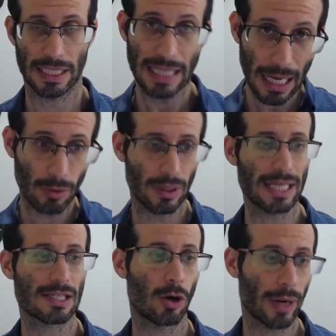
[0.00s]
And now
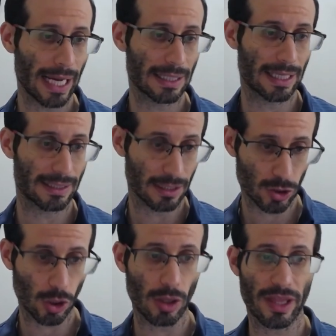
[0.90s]
let's go ahead and
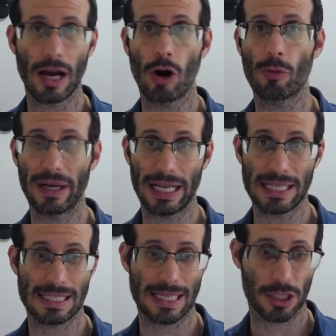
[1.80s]
install the Open
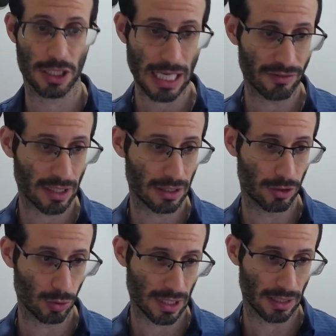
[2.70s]
SSH server
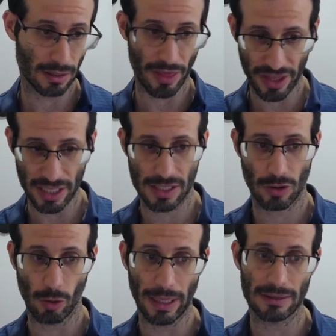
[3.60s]
using this
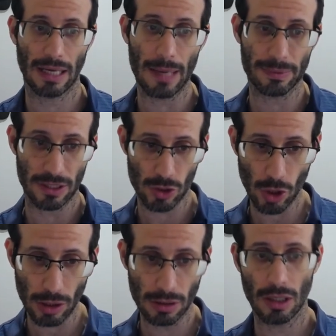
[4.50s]
command, apt
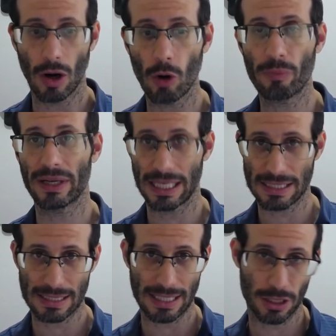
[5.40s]
install open
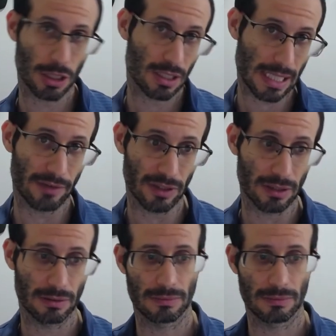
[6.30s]
SSH server.